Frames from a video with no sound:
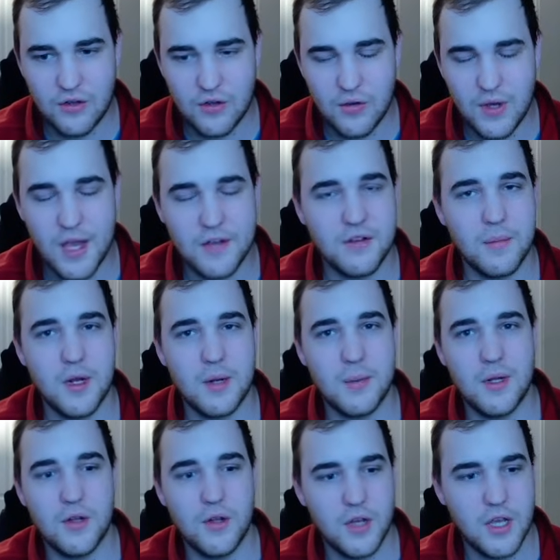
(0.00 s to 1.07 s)
So yes, I'm going to
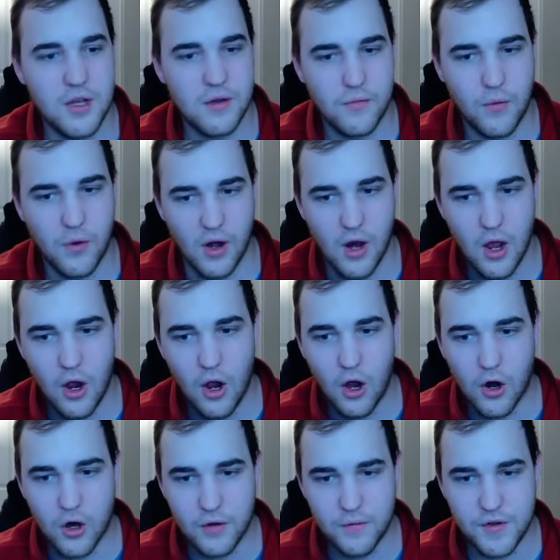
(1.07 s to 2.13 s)
be looking for
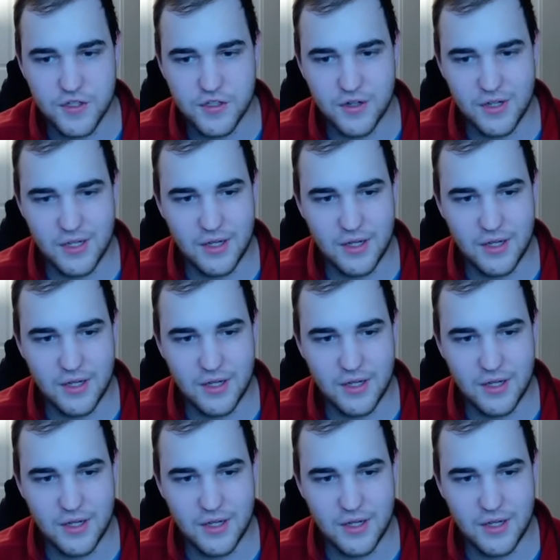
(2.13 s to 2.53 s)
artificial